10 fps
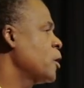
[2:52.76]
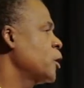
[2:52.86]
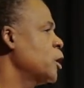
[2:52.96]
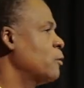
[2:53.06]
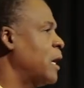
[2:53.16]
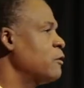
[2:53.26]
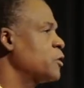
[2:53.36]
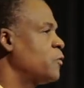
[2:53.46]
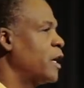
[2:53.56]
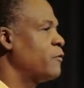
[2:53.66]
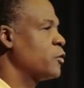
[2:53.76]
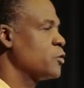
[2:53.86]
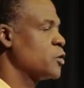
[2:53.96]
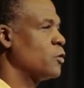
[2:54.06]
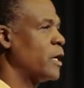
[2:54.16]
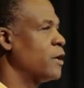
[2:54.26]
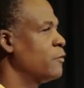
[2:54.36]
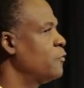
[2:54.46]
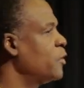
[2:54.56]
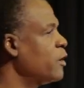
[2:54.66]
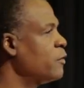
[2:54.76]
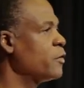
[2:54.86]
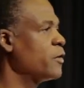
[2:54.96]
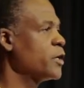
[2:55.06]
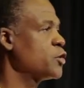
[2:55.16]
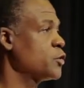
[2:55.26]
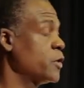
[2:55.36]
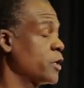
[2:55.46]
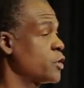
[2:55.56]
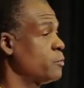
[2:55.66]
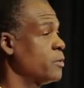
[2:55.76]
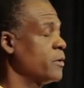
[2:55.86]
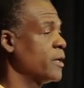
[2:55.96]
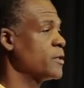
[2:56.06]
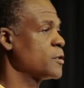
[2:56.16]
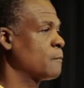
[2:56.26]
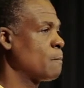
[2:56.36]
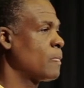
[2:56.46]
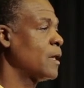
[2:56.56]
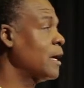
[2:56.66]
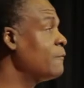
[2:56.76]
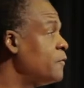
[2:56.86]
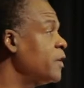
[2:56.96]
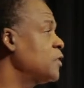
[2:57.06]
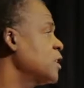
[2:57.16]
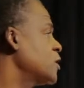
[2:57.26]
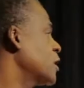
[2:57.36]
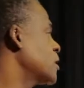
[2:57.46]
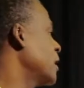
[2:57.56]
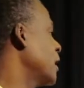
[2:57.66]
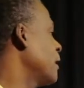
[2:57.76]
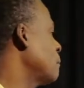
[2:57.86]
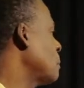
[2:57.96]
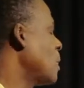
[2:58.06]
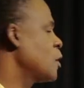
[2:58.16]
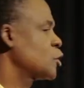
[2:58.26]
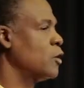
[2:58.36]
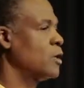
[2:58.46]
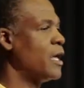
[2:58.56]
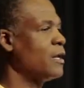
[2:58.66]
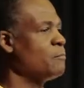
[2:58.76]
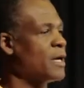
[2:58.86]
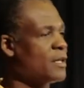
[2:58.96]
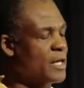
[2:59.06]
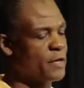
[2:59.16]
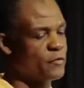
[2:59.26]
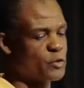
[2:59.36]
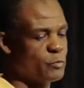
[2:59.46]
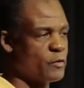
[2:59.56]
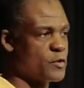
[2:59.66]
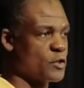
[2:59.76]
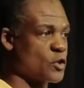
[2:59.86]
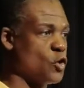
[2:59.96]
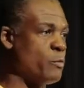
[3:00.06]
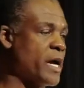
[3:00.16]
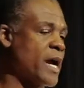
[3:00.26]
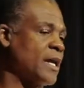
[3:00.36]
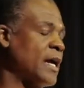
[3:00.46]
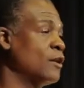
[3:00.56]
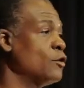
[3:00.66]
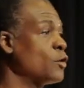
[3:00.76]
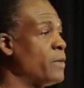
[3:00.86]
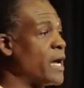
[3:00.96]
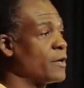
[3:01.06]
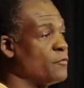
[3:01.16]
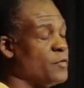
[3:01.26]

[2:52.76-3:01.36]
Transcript: You know, when I was five years old, I had a very, very interesting experience. I'm 56 now. So a lot of my life experiences go back and I look back at